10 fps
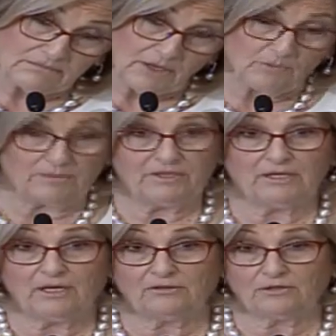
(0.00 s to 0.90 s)
that women
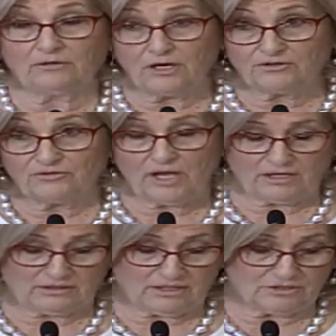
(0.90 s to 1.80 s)
get their
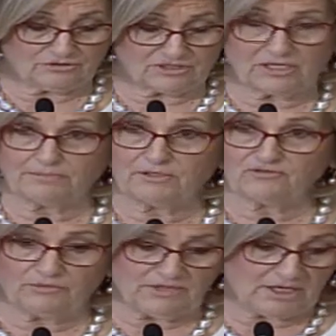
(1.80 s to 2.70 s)
contraceptives
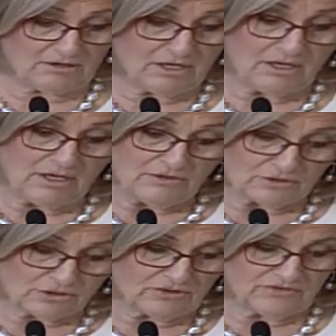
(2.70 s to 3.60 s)
from there,
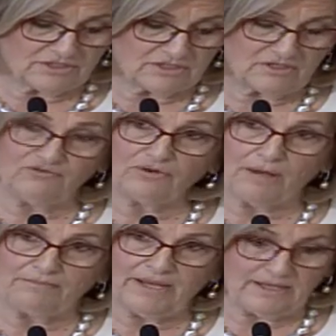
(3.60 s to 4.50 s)
their services have
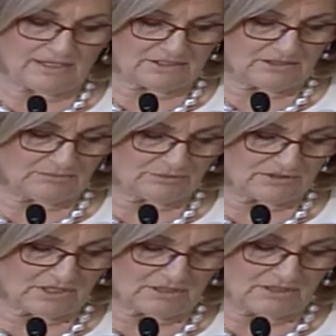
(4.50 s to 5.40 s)
dropped by
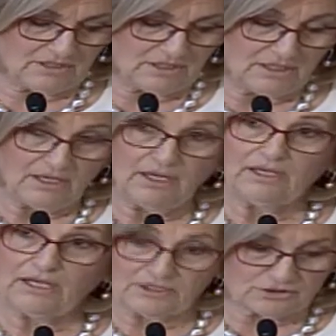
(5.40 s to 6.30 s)
18%.
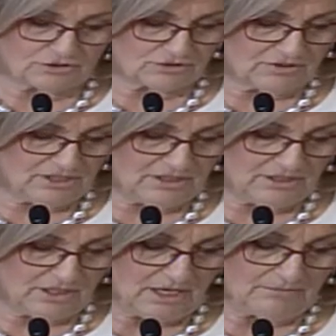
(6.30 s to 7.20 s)
Cancer
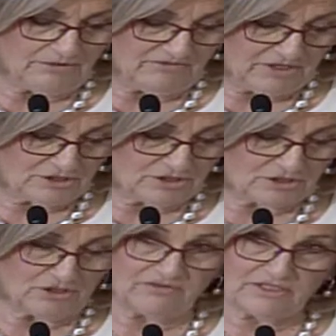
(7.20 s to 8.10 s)
screening and prevention
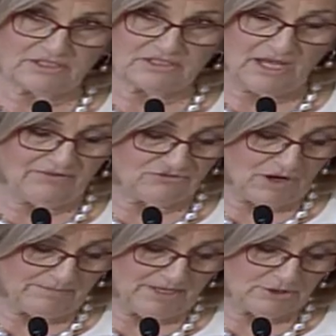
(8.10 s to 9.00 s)
services have
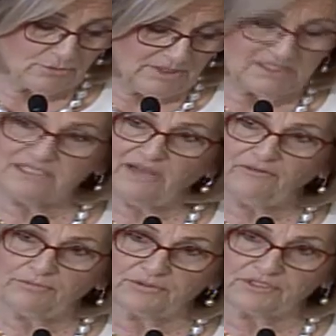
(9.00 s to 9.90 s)
dropped by
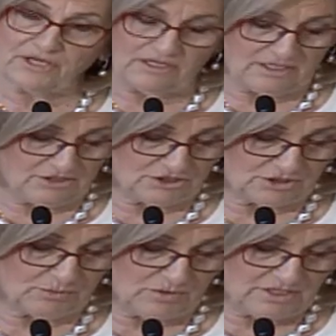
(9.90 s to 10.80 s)
27% in
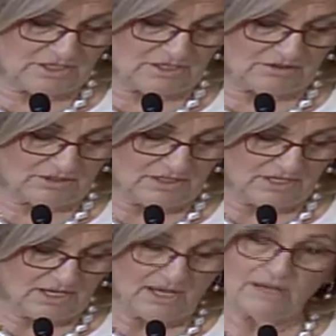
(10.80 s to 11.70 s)
just 1 year
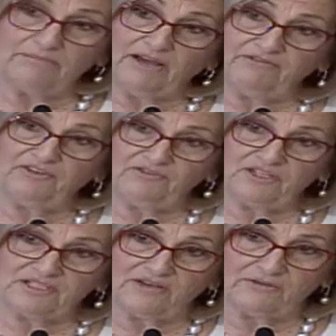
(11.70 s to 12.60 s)
and by
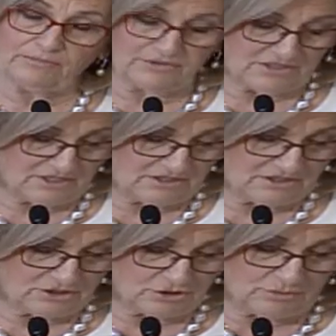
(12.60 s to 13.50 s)
57%
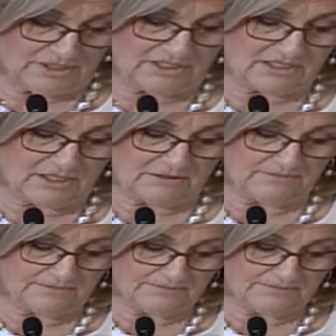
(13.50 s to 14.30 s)
since 2010.